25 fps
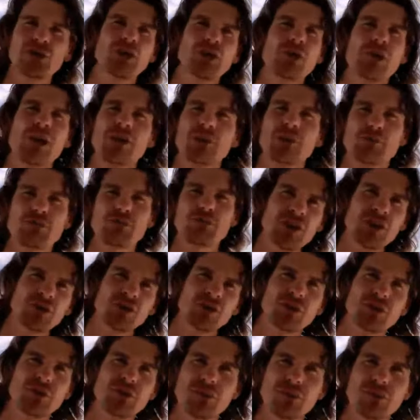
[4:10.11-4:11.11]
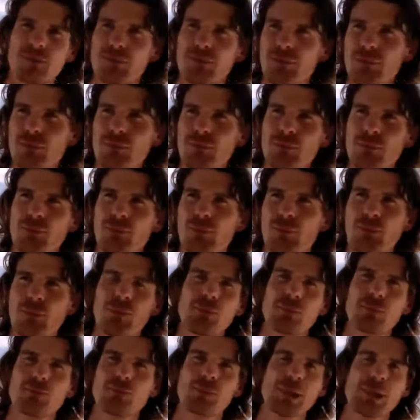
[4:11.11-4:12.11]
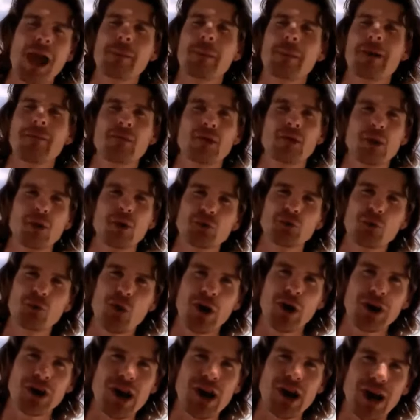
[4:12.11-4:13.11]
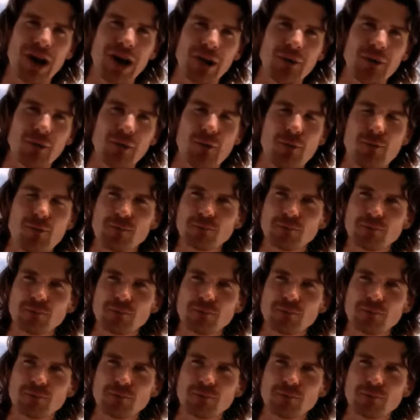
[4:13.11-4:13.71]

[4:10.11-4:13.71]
sit around depressed and blaming everyone else why you can't live